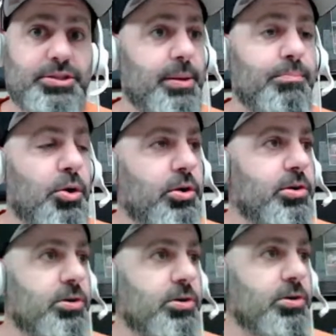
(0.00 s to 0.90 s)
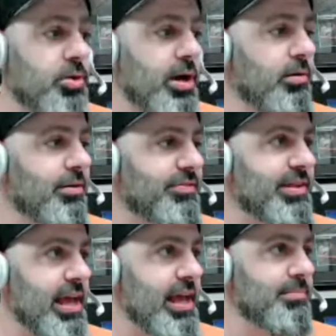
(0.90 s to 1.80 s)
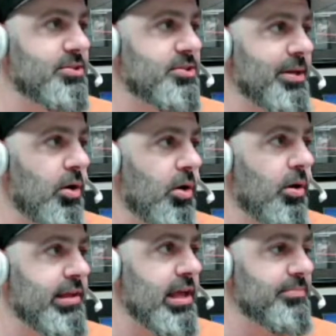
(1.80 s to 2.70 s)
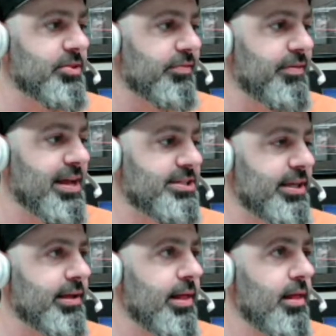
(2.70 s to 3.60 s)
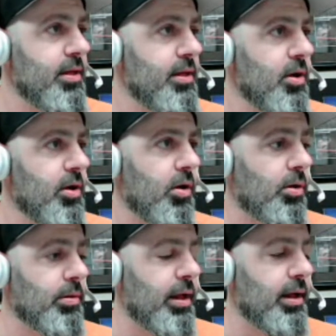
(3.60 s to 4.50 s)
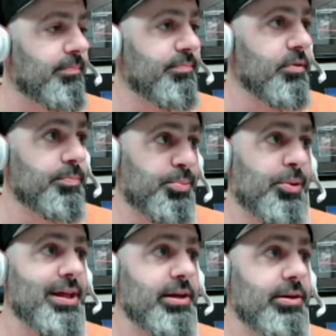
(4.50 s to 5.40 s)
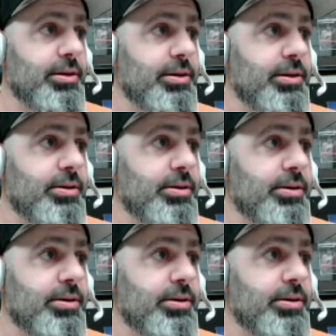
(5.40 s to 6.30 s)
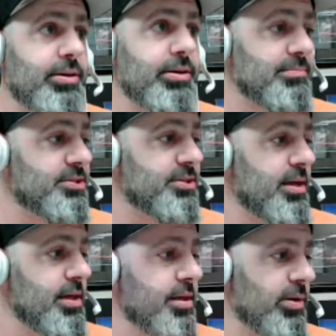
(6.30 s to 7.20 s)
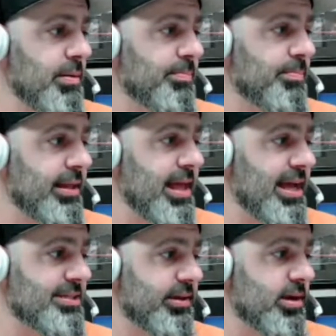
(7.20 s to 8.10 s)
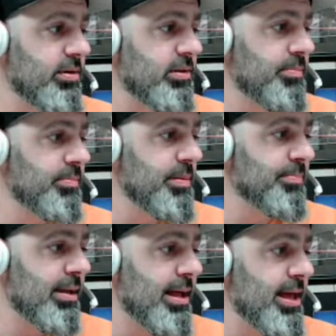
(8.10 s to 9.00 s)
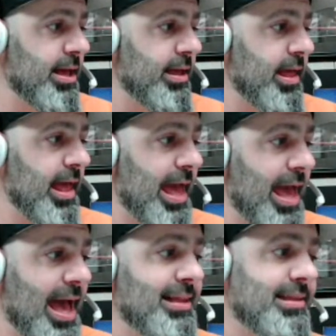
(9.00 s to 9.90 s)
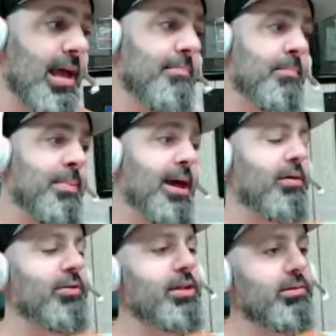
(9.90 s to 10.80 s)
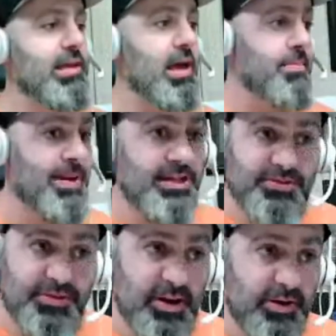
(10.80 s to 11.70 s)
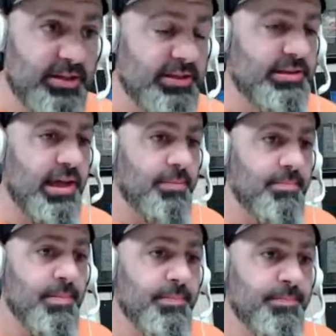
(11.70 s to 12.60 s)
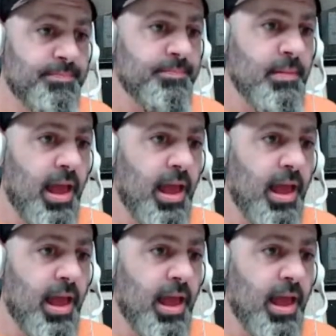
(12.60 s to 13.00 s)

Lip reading: I would say murderer's row of teams. I mean, all the teams they're facing are pretty good teams. They're going to be playing next. They're going to be playing at Tampa Bay. We know Tampa Bay is a very good team.